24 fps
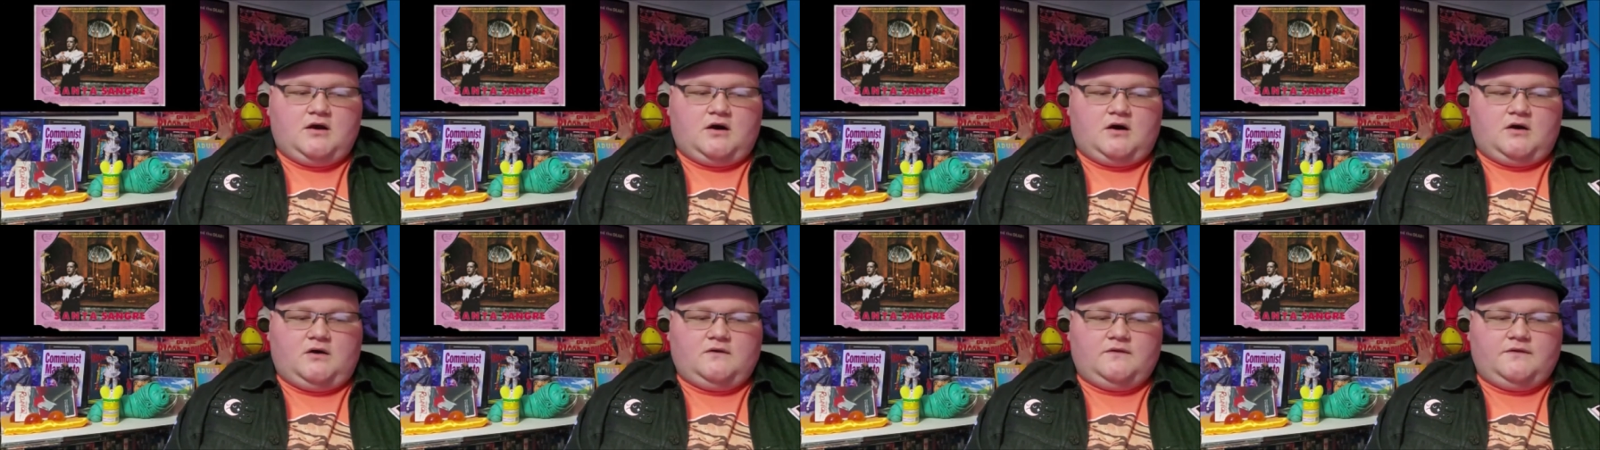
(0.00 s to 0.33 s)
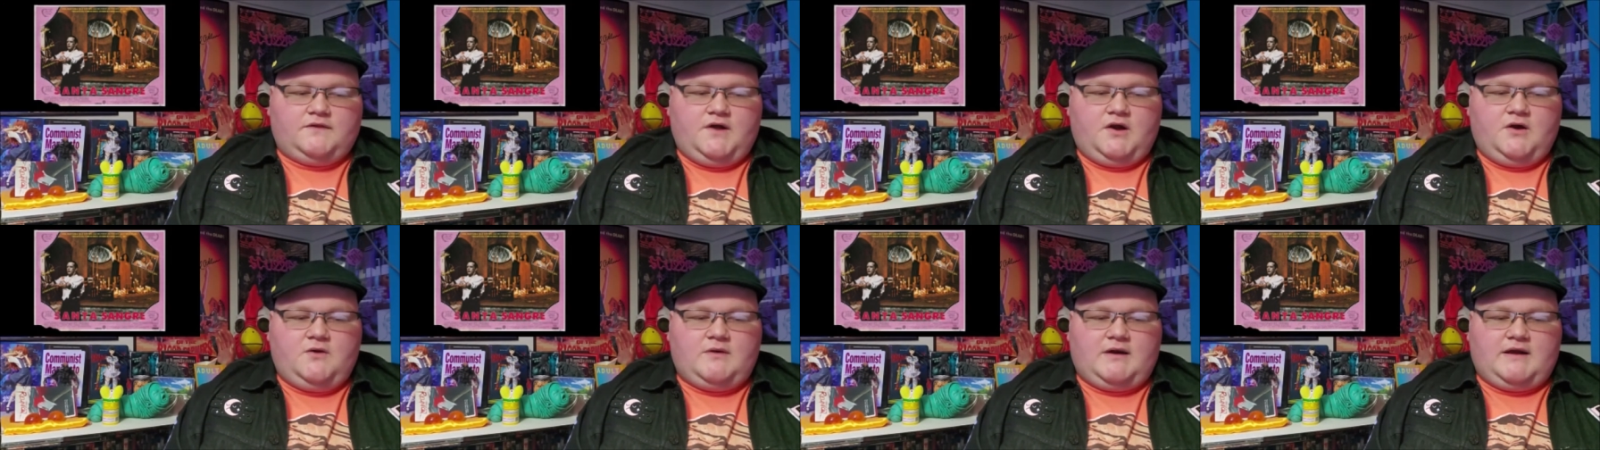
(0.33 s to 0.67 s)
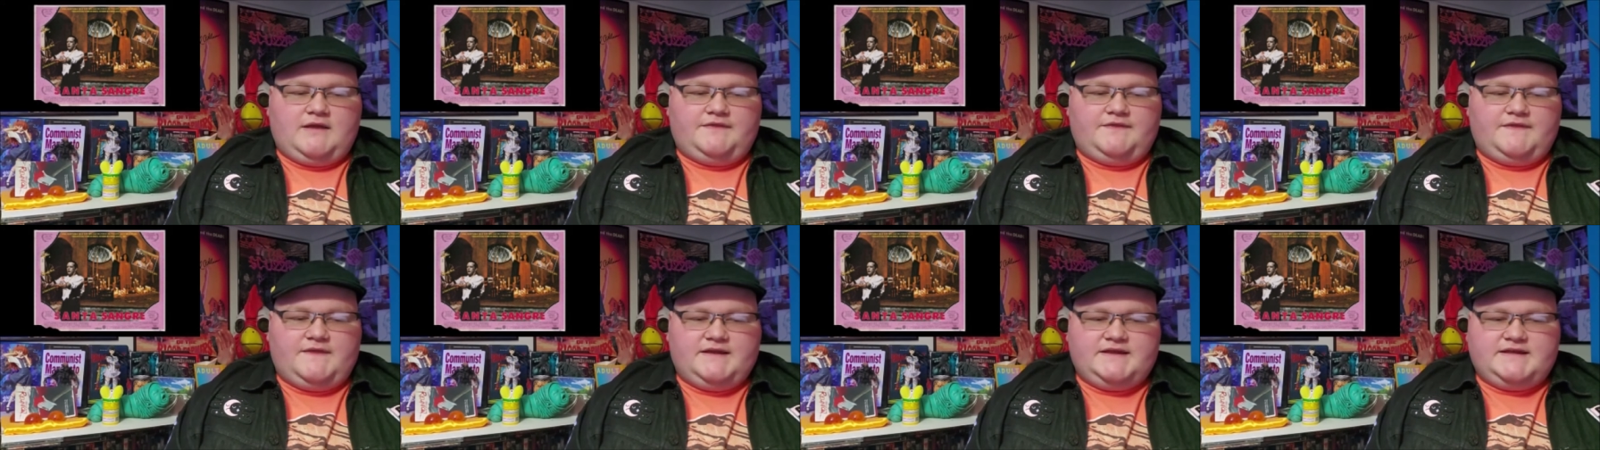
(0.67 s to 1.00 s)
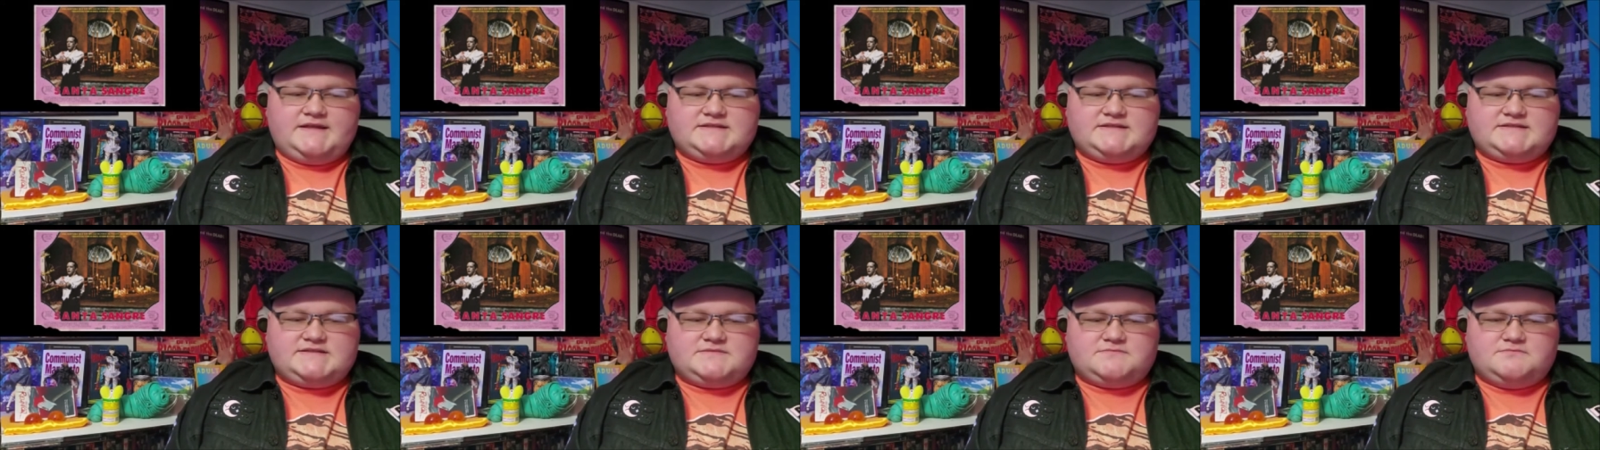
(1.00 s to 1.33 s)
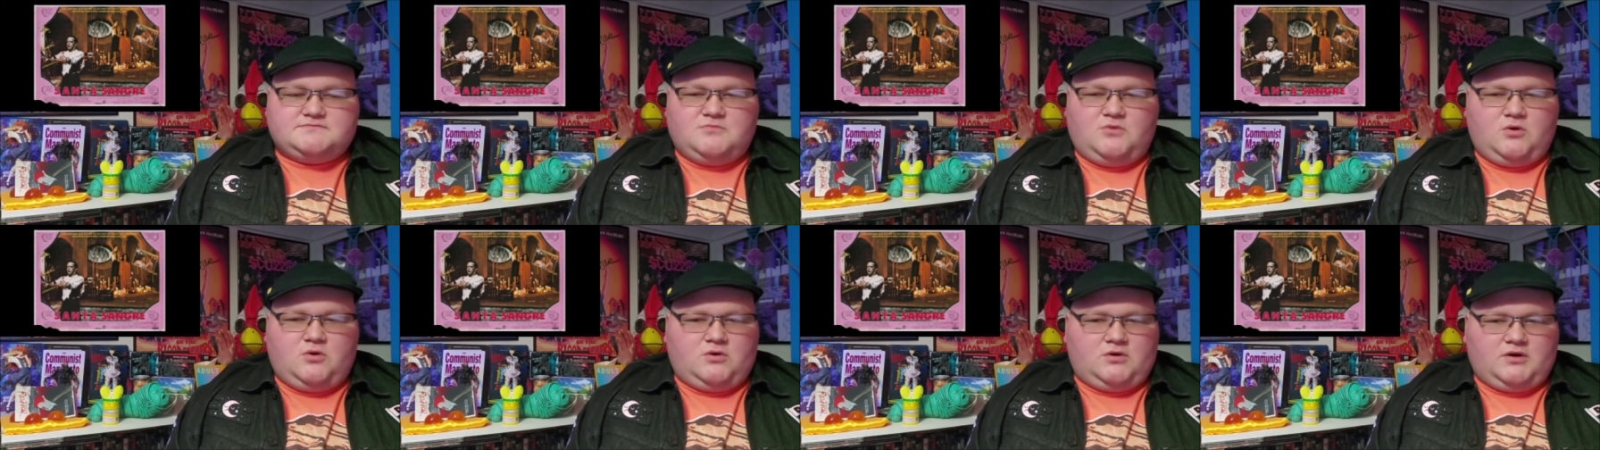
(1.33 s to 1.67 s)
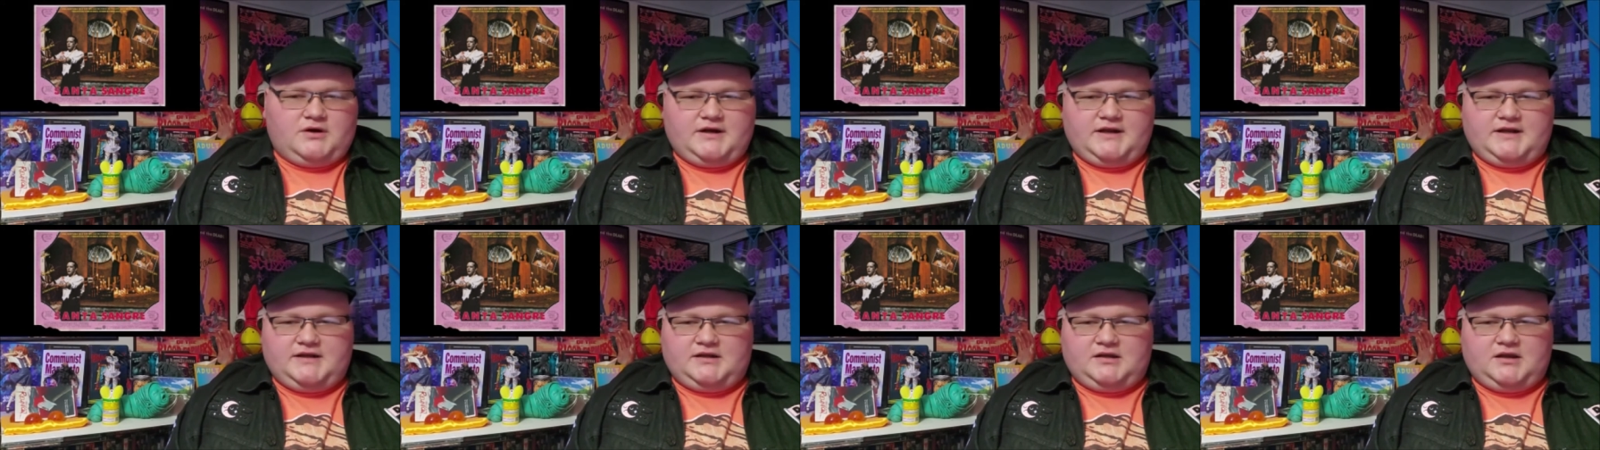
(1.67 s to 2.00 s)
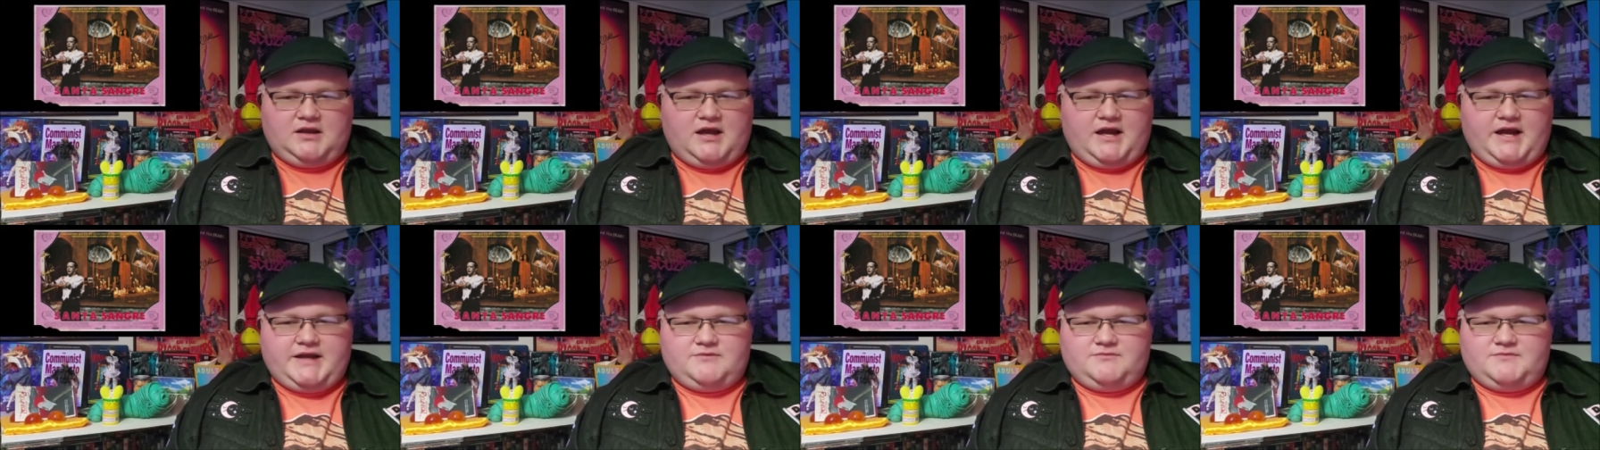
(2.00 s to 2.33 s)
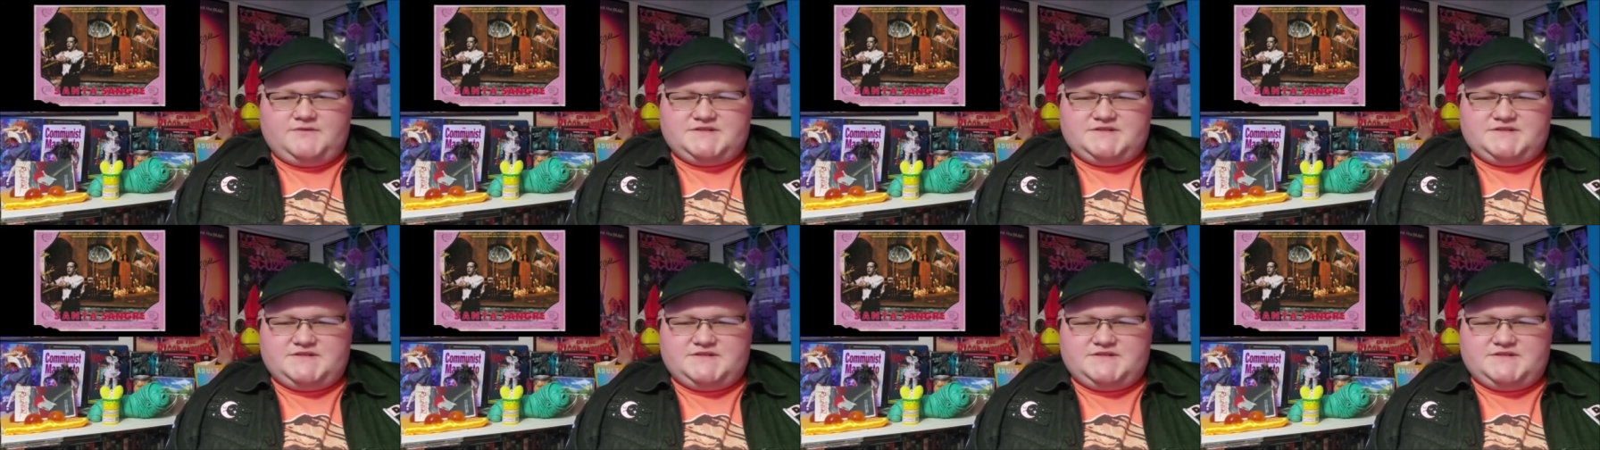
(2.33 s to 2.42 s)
although I think it's more in line